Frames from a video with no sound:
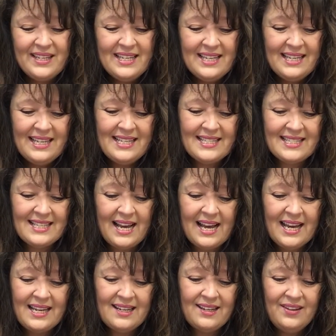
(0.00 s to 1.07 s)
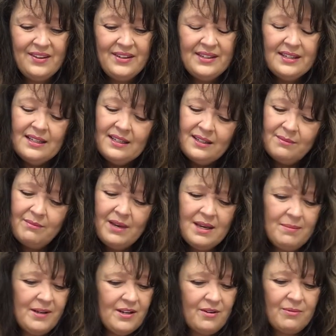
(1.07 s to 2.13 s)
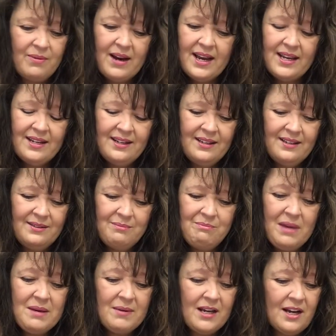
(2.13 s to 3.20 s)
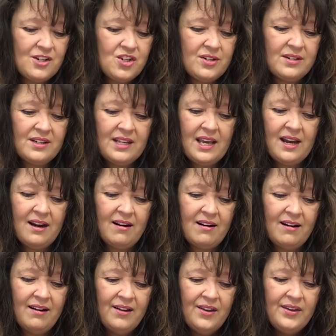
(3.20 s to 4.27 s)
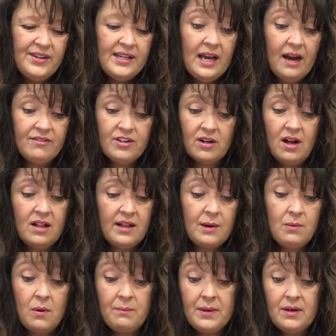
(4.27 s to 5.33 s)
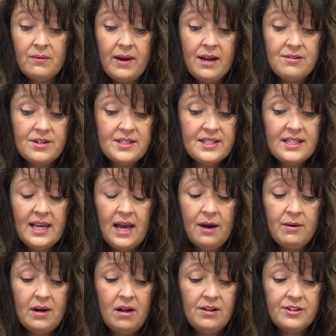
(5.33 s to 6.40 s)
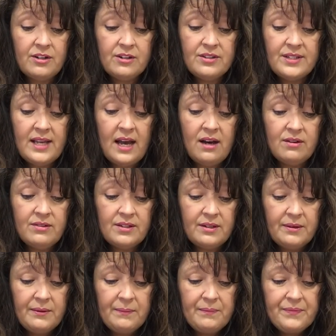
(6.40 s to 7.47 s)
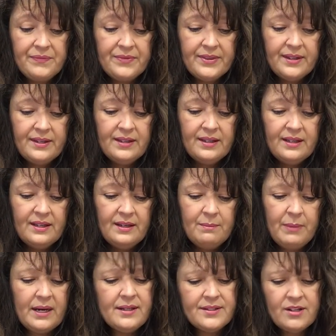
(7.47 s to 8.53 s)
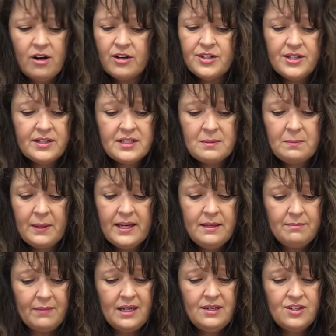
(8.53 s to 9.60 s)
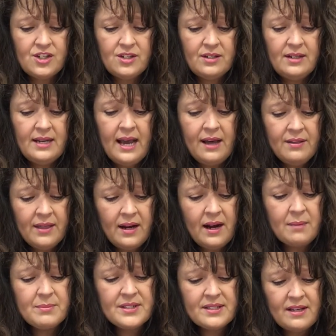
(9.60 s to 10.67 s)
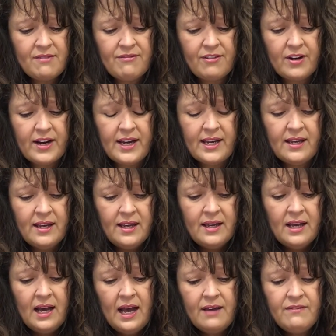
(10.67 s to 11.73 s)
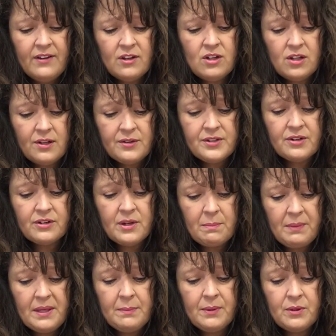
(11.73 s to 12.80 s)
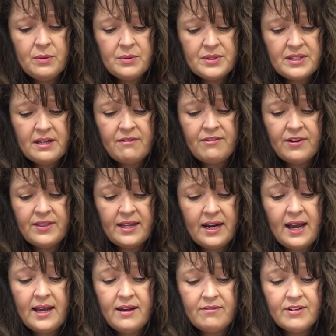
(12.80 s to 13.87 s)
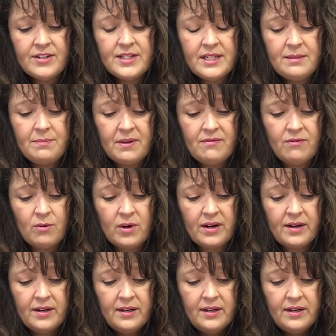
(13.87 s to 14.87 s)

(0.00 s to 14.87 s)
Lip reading: He sighed. "Maybe you're right. Maybe I shouldn't care. After all, I won't be around to see how it all turns out." "But it's hard to explain, Mitch. Now that I'm suffering, I feel closer to people who suffer than I ever did before.